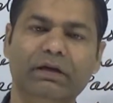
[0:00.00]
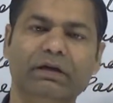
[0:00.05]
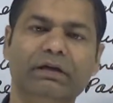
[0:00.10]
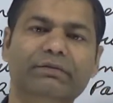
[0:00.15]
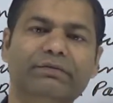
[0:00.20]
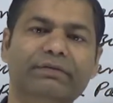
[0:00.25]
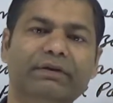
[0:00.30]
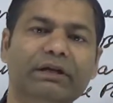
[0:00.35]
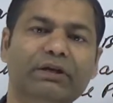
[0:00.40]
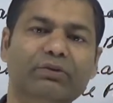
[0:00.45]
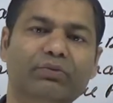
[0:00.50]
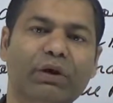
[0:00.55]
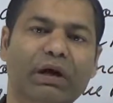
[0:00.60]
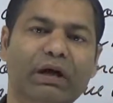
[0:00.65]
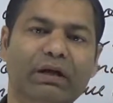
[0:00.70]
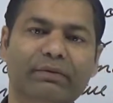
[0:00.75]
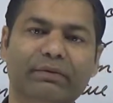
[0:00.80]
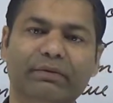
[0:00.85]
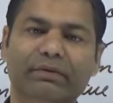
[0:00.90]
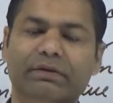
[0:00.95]
If a
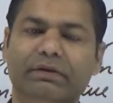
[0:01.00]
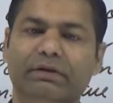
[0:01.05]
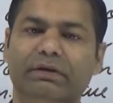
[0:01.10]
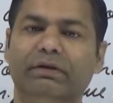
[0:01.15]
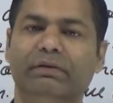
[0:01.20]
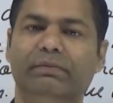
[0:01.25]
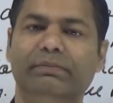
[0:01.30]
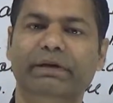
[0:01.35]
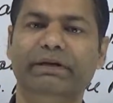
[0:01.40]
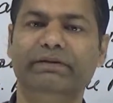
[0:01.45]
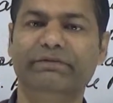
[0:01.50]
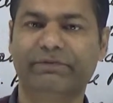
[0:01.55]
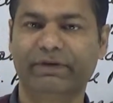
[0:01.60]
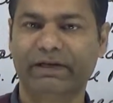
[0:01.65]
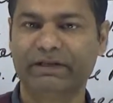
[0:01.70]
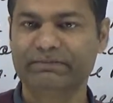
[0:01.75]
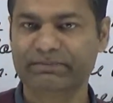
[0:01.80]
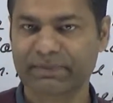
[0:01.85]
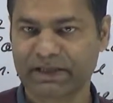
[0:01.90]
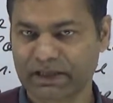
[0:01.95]
requirement
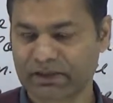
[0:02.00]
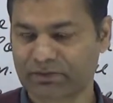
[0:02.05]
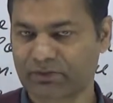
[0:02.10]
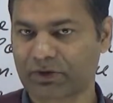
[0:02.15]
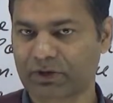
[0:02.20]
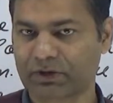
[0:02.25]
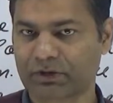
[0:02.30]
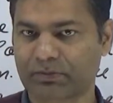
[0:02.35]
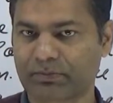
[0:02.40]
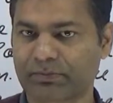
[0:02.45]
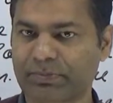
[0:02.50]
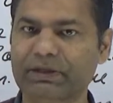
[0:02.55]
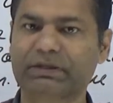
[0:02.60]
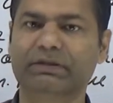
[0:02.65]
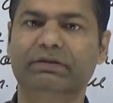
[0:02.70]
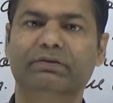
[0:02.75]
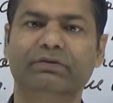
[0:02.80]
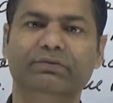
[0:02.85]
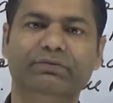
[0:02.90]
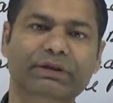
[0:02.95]
5 megawatt,
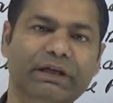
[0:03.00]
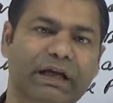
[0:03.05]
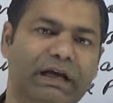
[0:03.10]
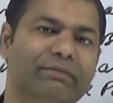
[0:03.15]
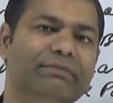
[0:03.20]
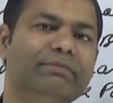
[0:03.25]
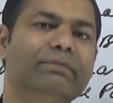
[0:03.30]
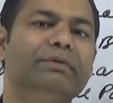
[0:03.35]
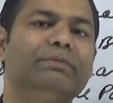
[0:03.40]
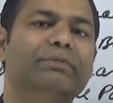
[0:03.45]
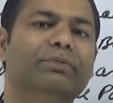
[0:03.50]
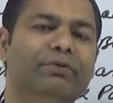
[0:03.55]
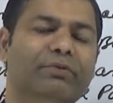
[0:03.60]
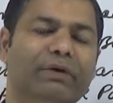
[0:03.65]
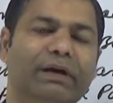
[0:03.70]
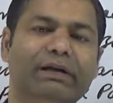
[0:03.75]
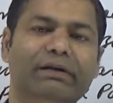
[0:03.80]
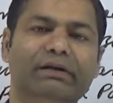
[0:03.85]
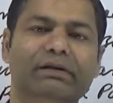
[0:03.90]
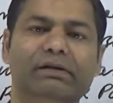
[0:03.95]
but we have
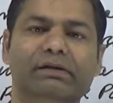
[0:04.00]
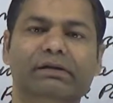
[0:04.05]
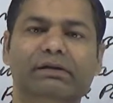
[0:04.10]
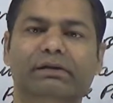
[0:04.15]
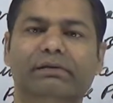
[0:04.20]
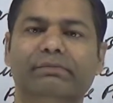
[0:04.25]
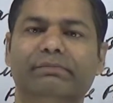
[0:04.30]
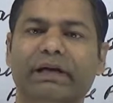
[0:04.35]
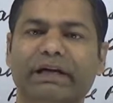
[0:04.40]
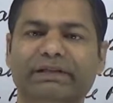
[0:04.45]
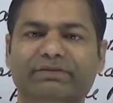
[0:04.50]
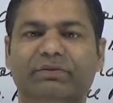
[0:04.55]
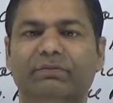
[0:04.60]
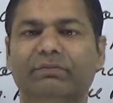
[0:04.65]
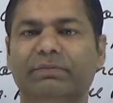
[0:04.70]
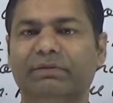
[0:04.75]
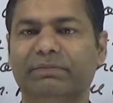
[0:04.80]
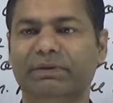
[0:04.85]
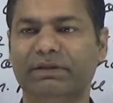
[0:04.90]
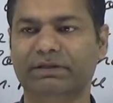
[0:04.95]
provided
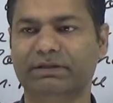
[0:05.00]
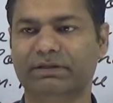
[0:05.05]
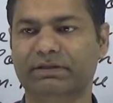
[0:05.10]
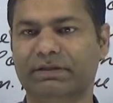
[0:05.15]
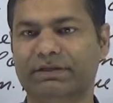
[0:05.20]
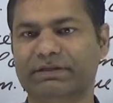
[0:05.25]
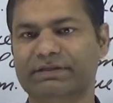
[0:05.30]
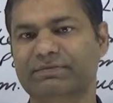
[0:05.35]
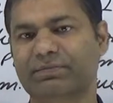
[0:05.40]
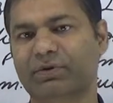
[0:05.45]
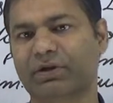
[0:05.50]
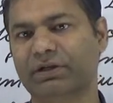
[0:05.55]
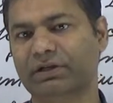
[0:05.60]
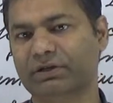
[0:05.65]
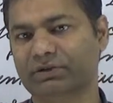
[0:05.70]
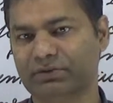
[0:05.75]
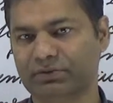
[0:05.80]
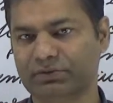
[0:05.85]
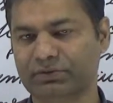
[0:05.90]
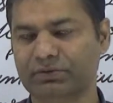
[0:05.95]
maximum limit
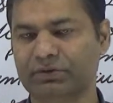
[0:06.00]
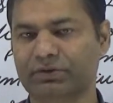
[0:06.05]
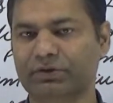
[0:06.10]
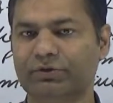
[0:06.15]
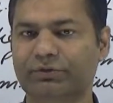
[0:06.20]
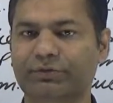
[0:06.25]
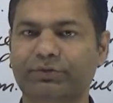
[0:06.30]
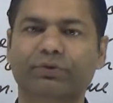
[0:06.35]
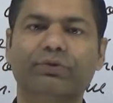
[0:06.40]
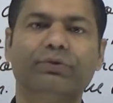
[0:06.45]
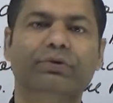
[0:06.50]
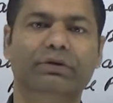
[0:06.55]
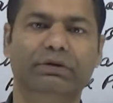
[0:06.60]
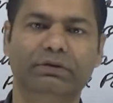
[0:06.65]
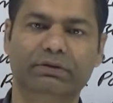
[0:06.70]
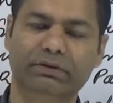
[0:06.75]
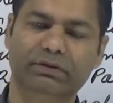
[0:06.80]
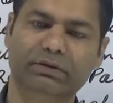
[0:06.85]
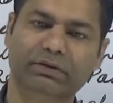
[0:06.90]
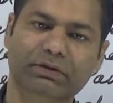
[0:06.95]
corresponding to 4.
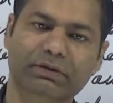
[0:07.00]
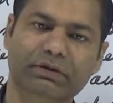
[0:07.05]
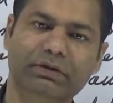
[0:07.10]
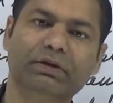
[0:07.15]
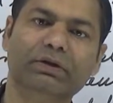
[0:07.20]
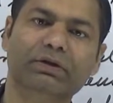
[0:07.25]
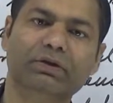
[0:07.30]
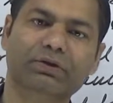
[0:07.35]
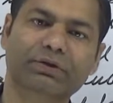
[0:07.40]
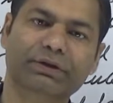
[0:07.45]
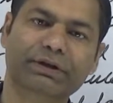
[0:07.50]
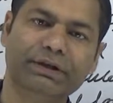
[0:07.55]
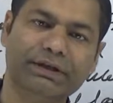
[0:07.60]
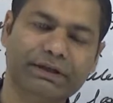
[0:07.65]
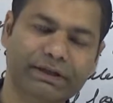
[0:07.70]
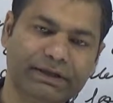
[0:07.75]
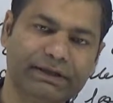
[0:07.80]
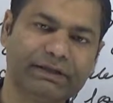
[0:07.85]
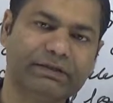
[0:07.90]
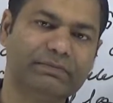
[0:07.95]

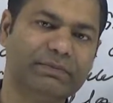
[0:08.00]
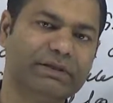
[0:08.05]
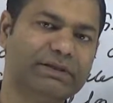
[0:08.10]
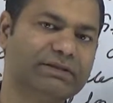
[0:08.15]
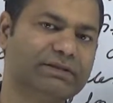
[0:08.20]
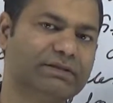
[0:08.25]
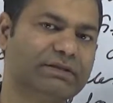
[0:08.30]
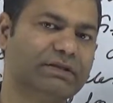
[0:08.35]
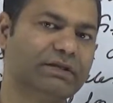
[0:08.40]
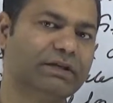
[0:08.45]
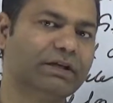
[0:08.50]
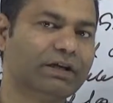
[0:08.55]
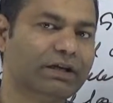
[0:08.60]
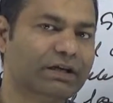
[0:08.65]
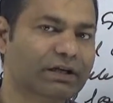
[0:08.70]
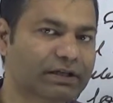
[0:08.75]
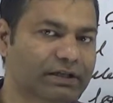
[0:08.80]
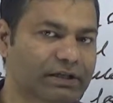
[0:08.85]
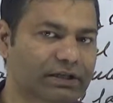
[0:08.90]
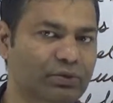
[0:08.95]
Okay, it means
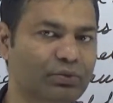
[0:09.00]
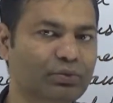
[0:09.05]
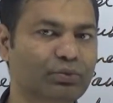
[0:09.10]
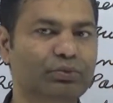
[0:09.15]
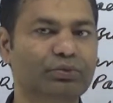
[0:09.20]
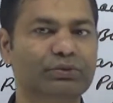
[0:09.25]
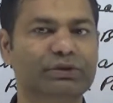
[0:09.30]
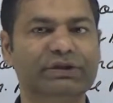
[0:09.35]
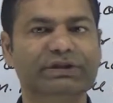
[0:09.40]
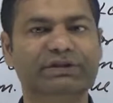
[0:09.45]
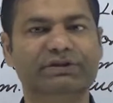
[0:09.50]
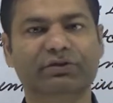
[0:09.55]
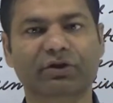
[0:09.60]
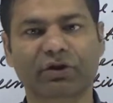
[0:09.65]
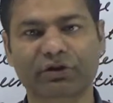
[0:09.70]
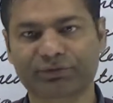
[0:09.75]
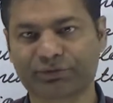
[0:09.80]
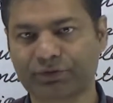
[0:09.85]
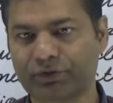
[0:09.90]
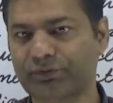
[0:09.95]
Q is
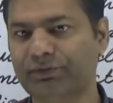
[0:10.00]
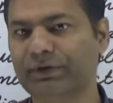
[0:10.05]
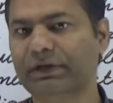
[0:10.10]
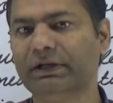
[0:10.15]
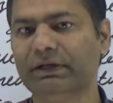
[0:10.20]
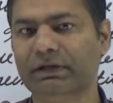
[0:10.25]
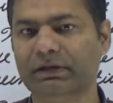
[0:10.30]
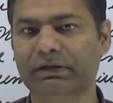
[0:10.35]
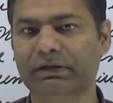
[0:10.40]
not fulfilled.